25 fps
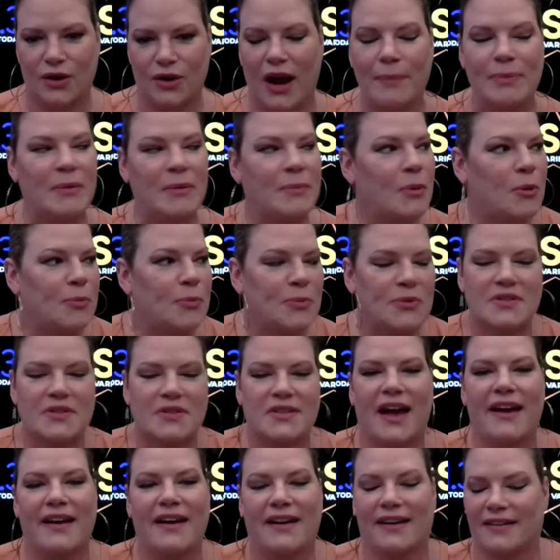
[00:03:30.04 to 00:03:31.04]
Crappy Purple
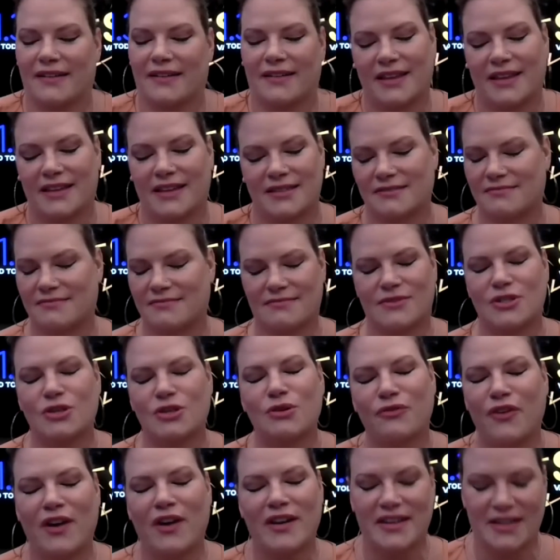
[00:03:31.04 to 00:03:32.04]
Scion. That's too
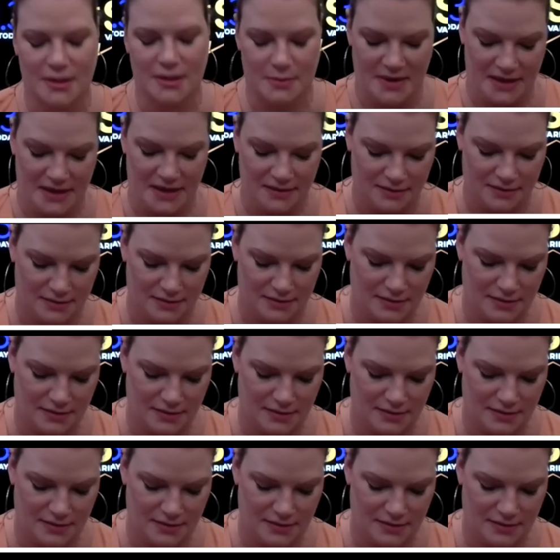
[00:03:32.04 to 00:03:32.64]
funny to me.